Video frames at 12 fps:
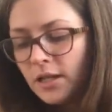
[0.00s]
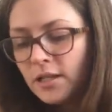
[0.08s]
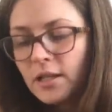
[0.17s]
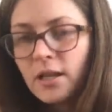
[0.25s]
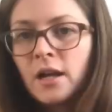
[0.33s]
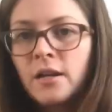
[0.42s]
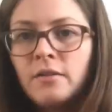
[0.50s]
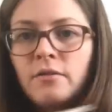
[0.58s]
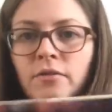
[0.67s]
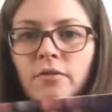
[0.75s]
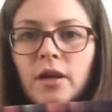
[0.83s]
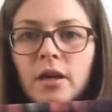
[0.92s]
is a kind
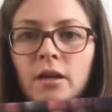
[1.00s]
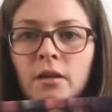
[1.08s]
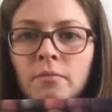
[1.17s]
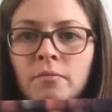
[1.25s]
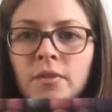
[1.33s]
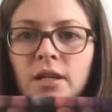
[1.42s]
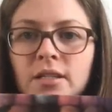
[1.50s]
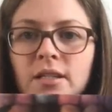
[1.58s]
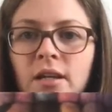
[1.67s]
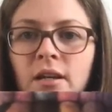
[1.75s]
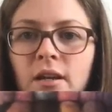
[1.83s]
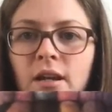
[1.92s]
of
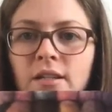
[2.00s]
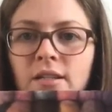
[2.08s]
a